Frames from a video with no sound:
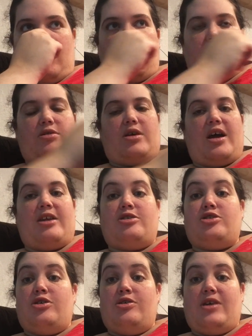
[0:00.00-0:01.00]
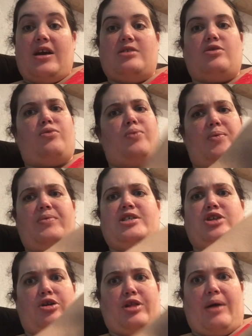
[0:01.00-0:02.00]
kind of show you guys, or when we
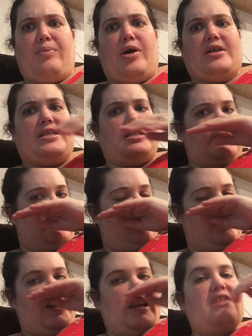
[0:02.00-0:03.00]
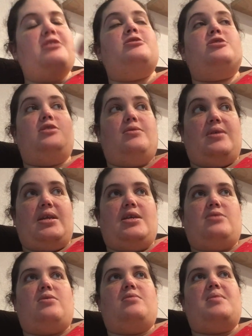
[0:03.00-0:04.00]
start that process of doing
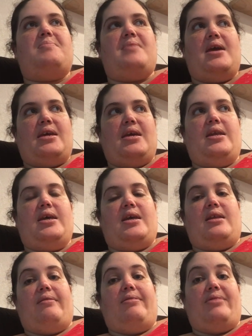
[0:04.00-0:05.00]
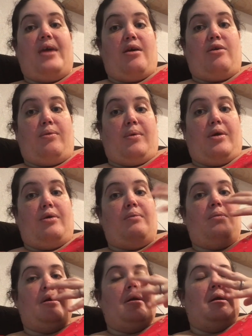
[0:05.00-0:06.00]
his room and making it their
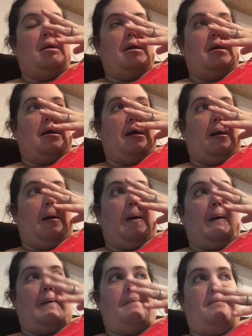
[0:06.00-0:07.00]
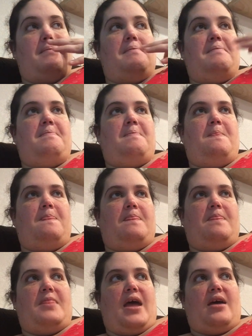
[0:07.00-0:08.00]
room,
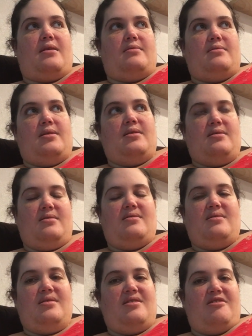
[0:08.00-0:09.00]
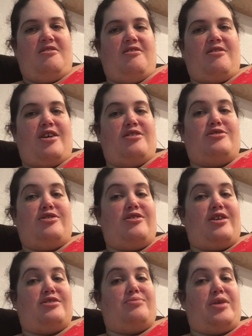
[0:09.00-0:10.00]
then I'll kind of show
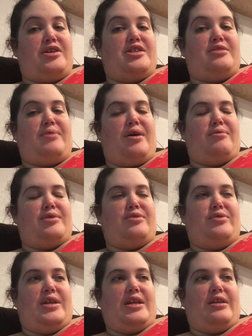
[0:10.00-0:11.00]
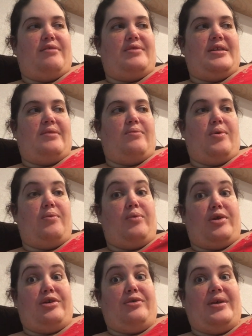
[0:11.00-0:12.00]
you guys the process of how we're doing it and everything, what
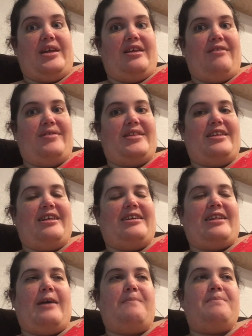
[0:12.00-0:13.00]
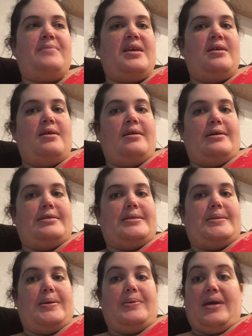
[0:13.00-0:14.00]
we're doing and everything like that.
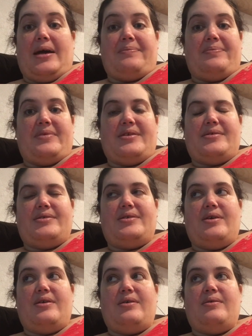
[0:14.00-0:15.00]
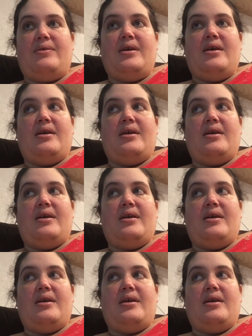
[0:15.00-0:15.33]
So yeah, so